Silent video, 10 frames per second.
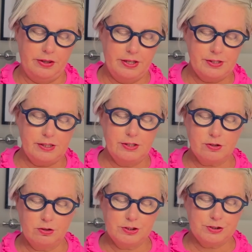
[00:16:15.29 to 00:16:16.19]
This is
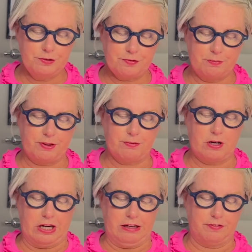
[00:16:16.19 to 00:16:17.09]
also from
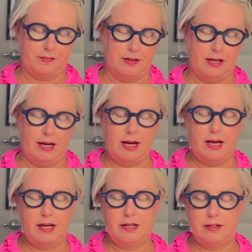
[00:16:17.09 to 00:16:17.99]
Thrive,
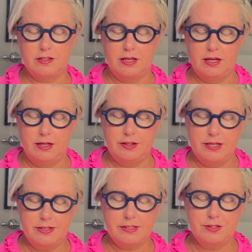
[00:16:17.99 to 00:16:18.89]
and
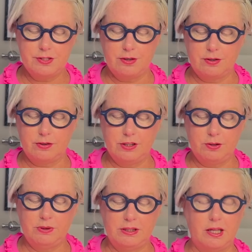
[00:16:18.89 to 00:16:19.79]
this is their
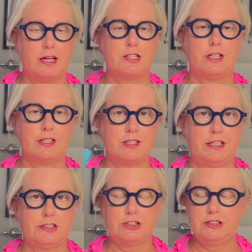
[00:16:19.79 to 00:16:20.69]
liquid lash
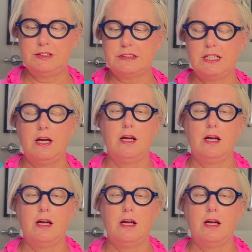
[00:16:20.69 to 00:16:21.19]
extensions.